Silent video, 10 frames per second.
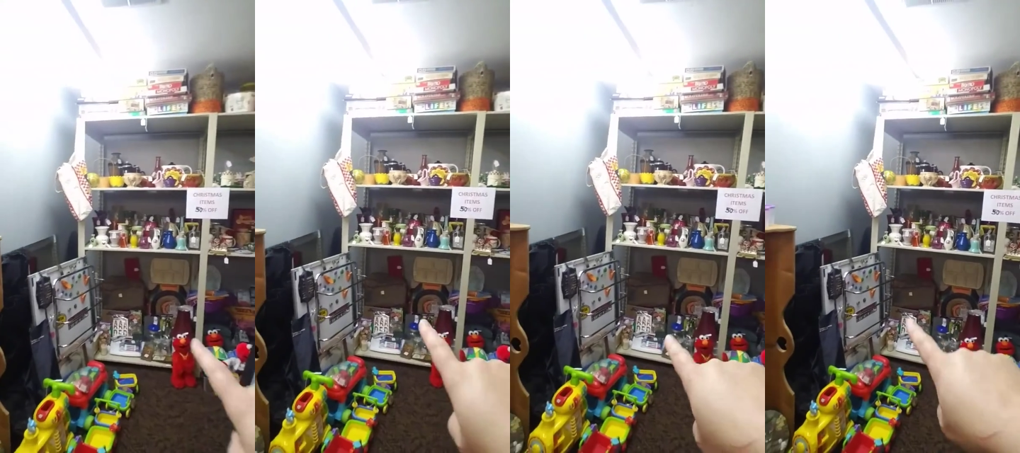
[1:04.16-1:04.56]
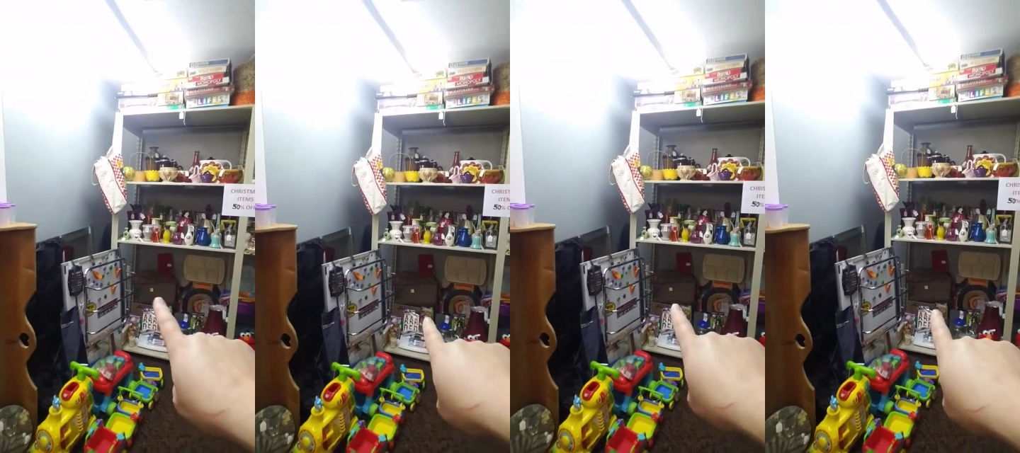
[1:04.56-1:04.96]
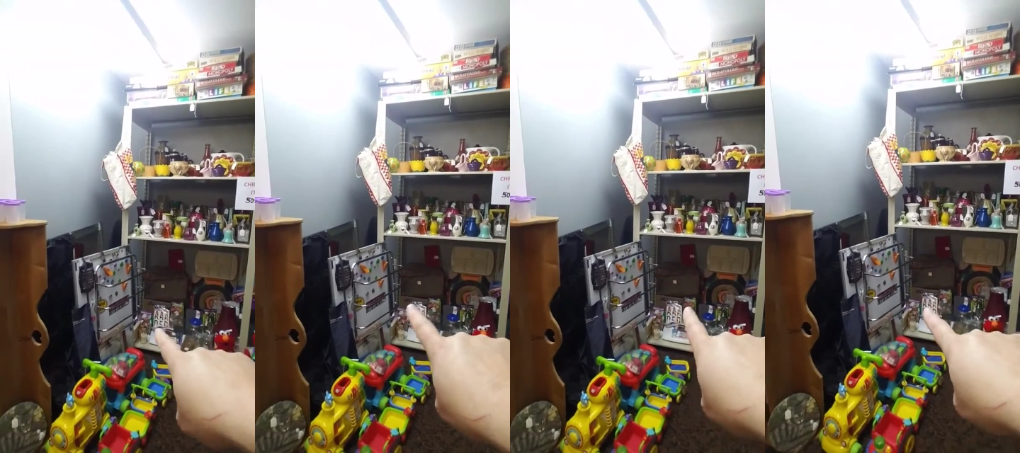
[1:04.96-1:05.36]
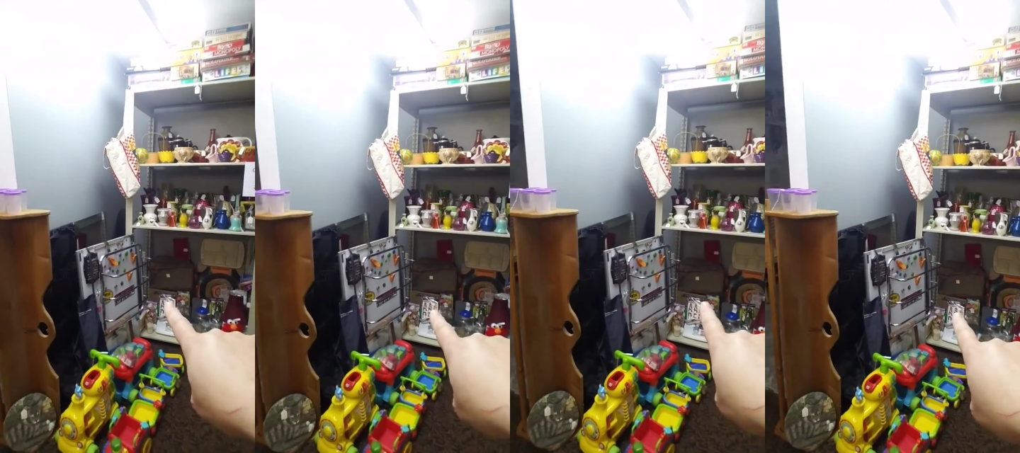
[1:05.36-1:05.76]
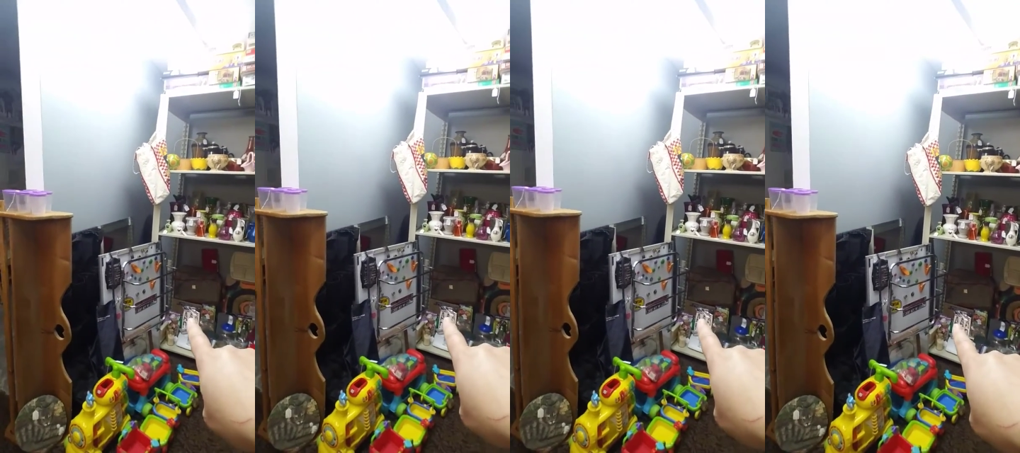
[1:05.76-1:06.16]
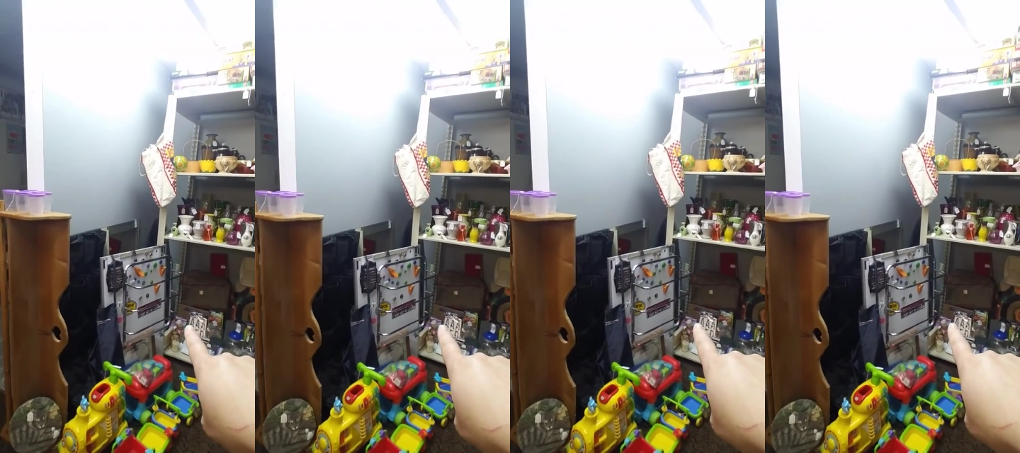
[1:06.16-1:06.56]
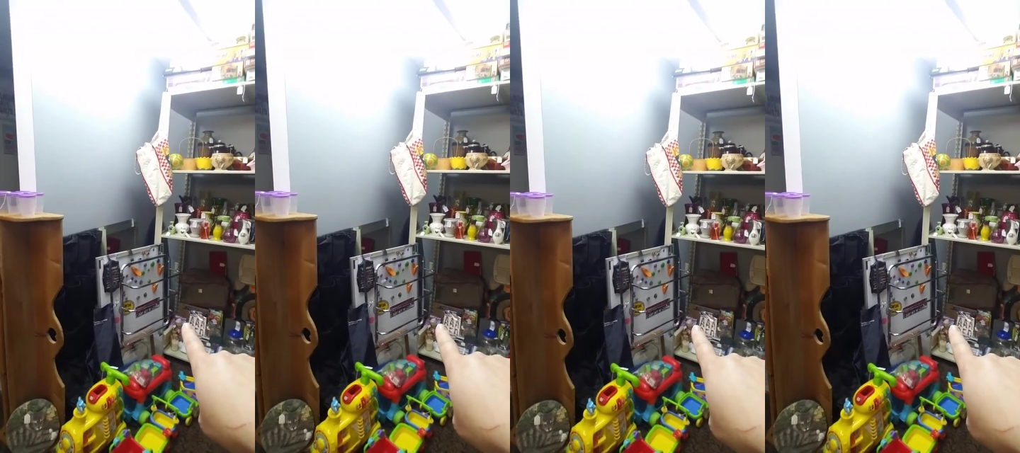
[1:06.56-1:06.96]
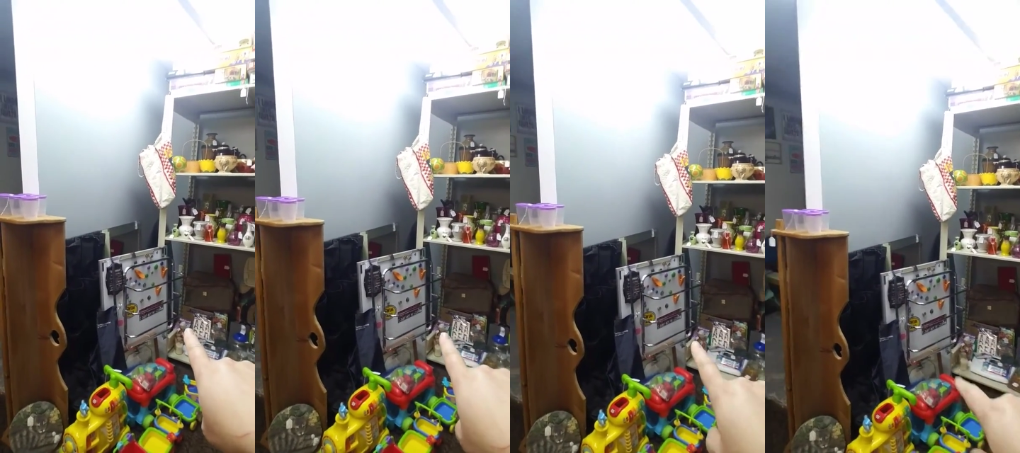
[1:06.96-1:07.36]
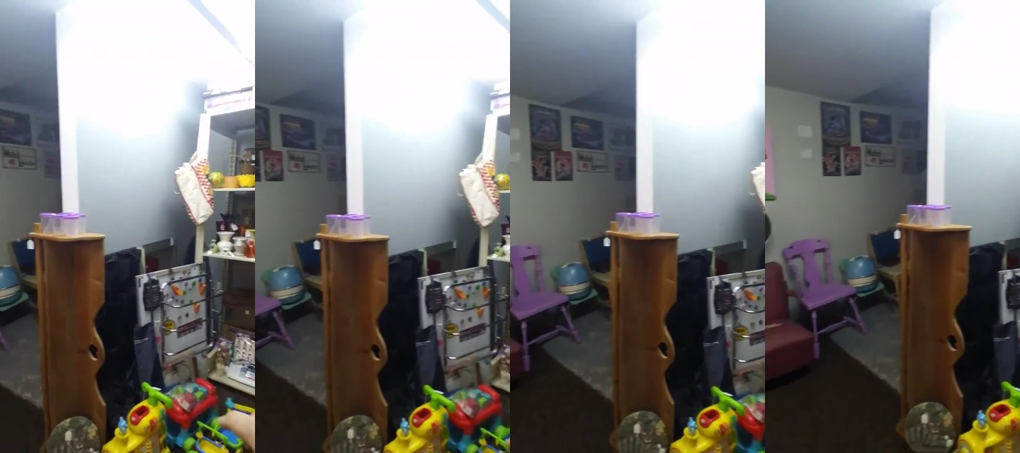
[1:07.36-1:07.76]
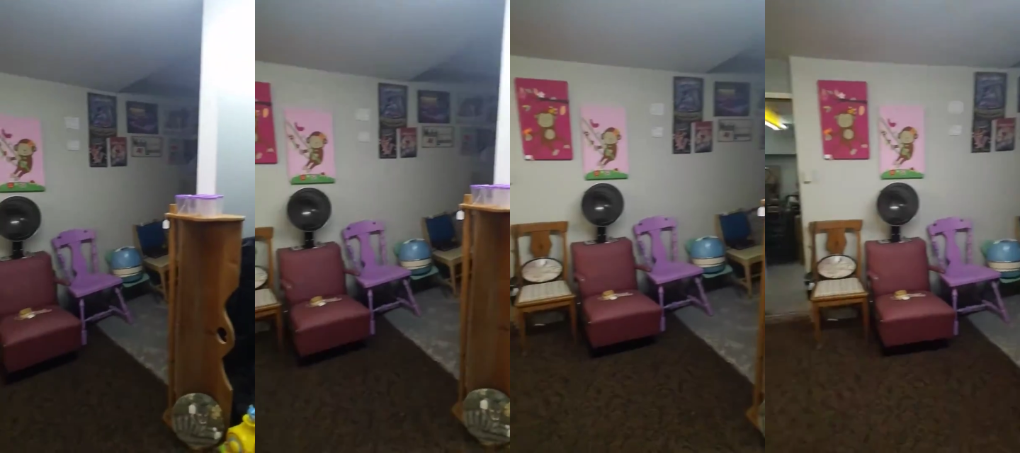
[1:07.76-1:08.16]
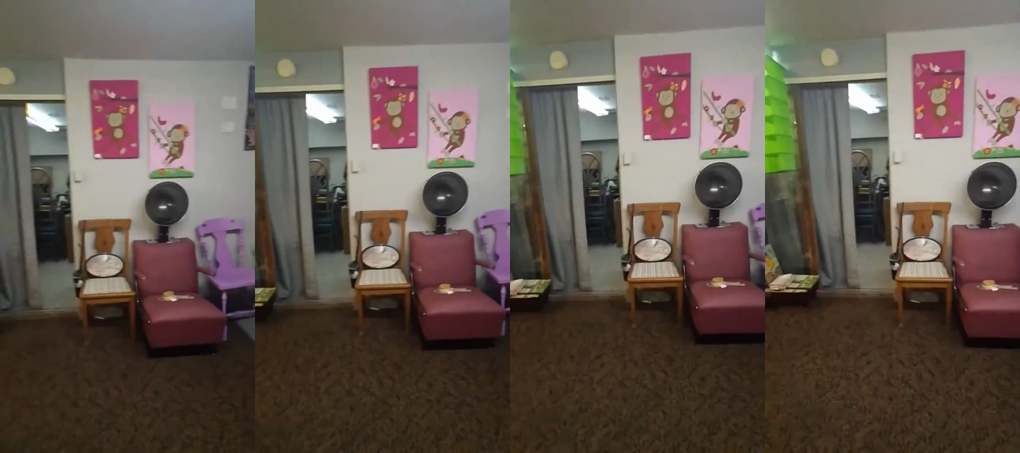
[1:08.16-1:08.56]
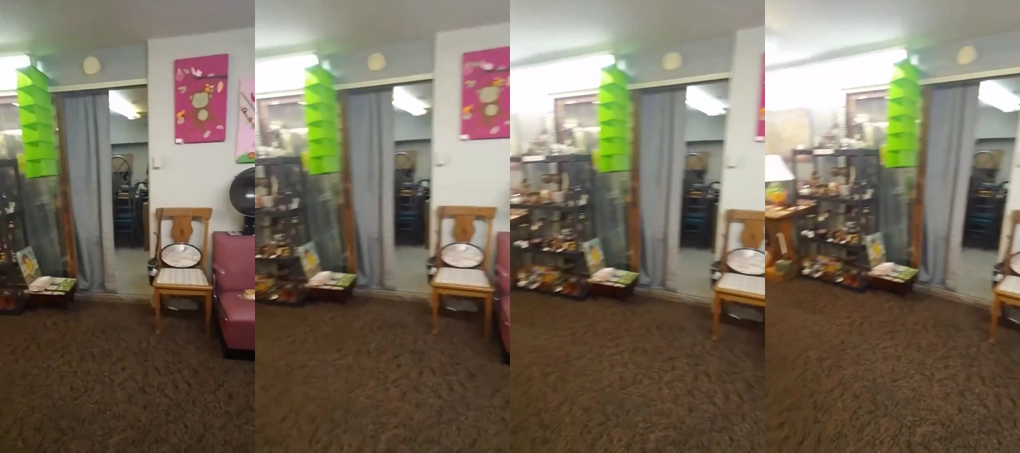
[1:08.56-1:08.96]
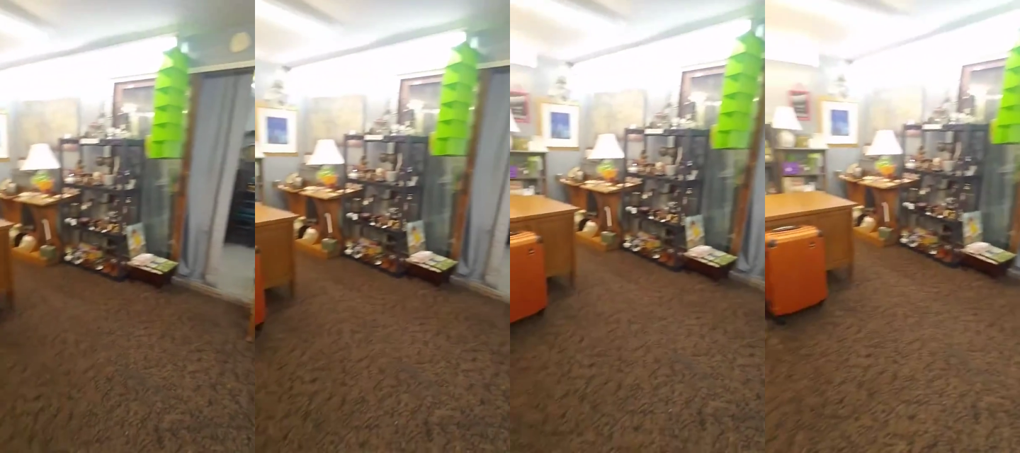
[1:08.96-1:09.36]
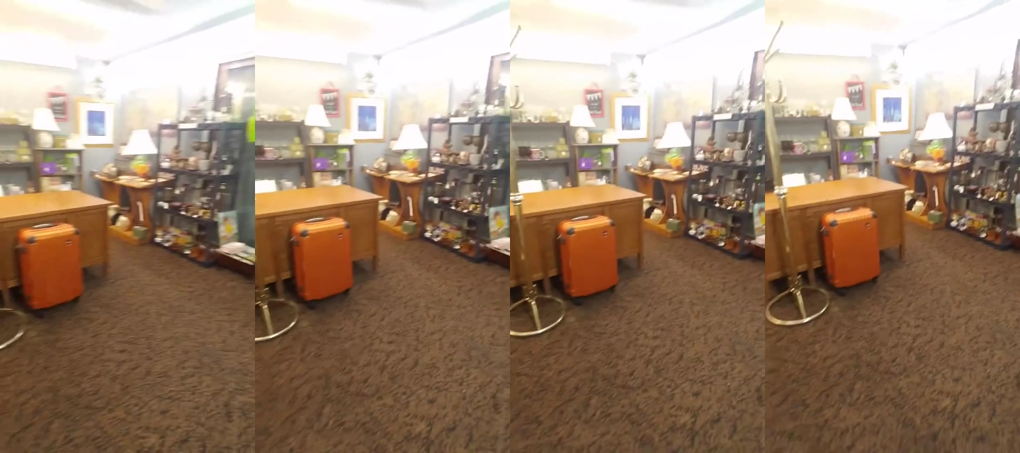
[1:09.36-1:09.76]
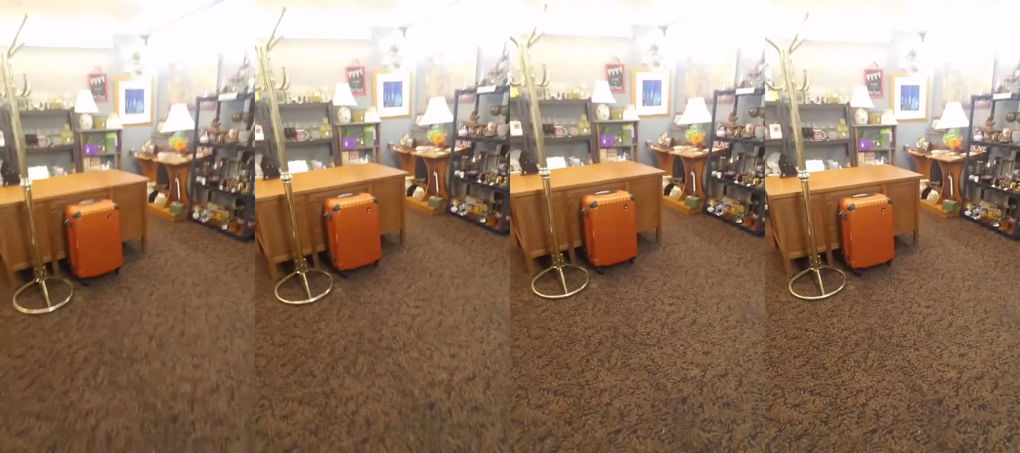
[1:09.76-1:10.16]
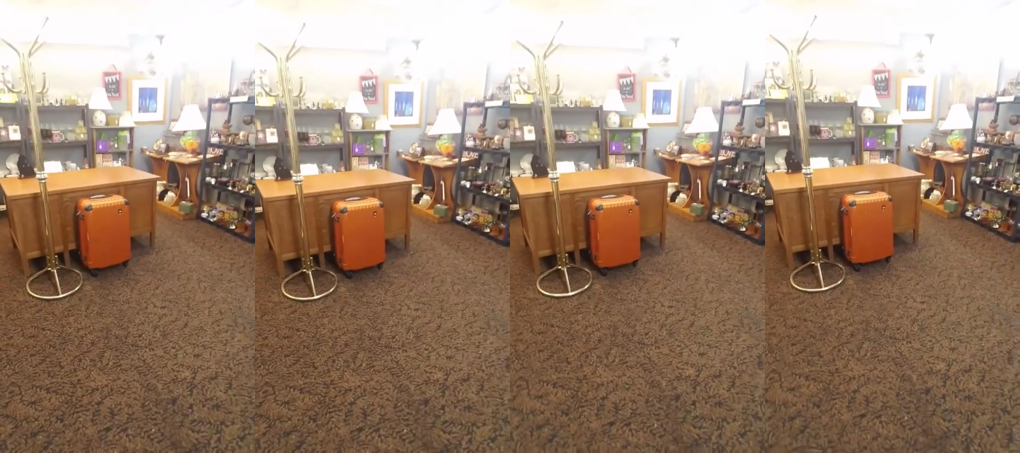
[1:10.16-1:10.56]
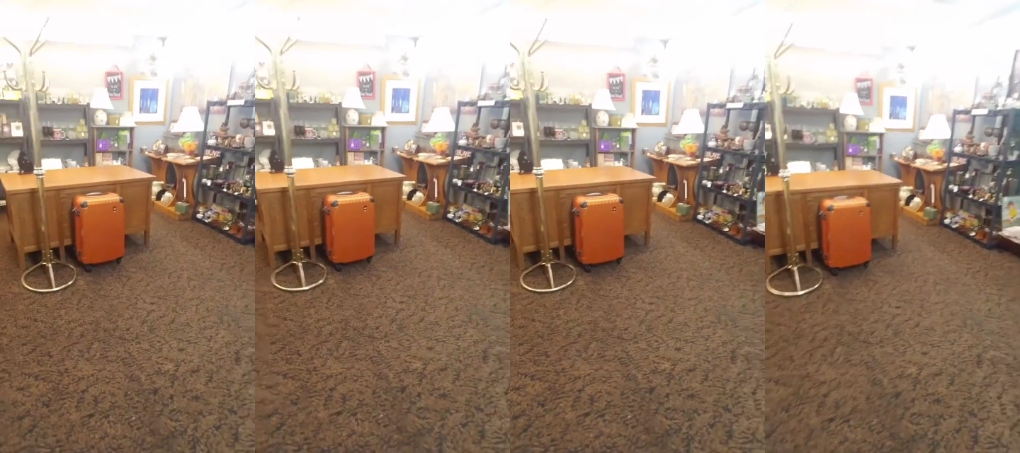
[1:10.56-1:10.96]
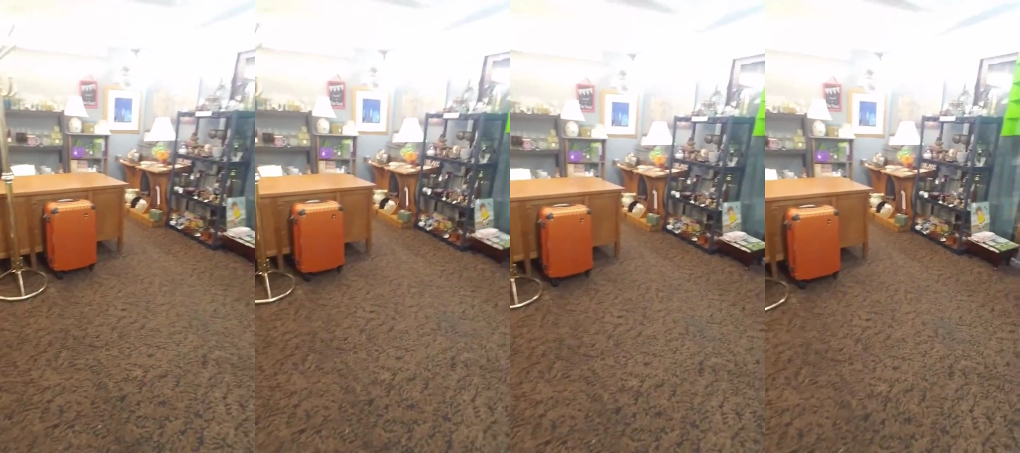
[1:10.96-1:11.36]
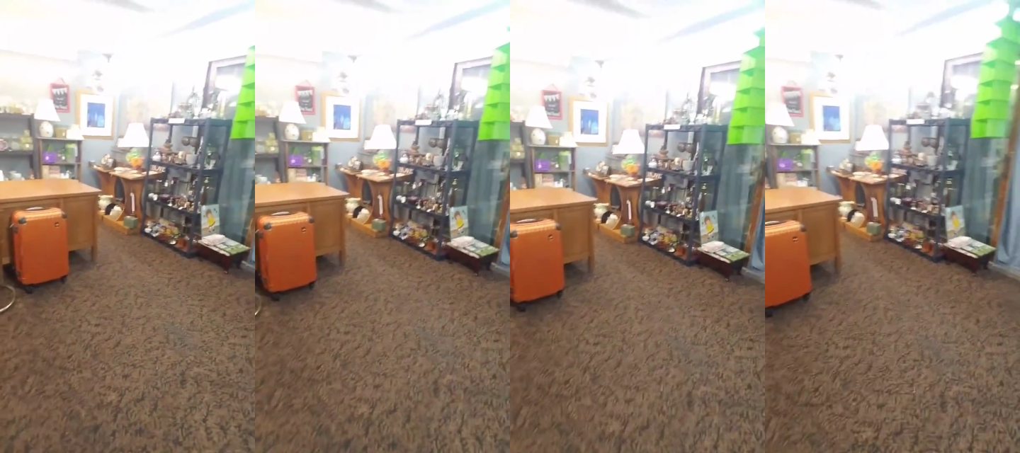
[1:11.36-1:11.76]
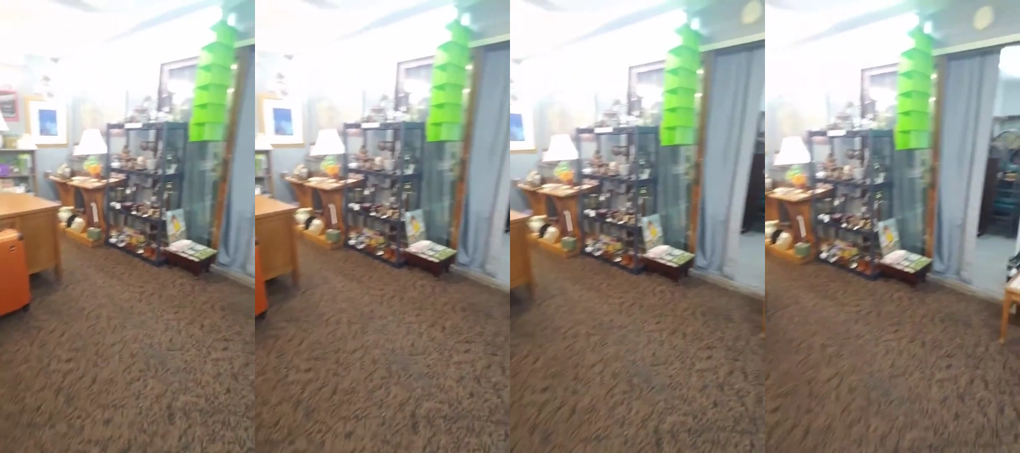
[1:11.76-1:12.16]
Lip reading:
Nobody's mouth can be seen.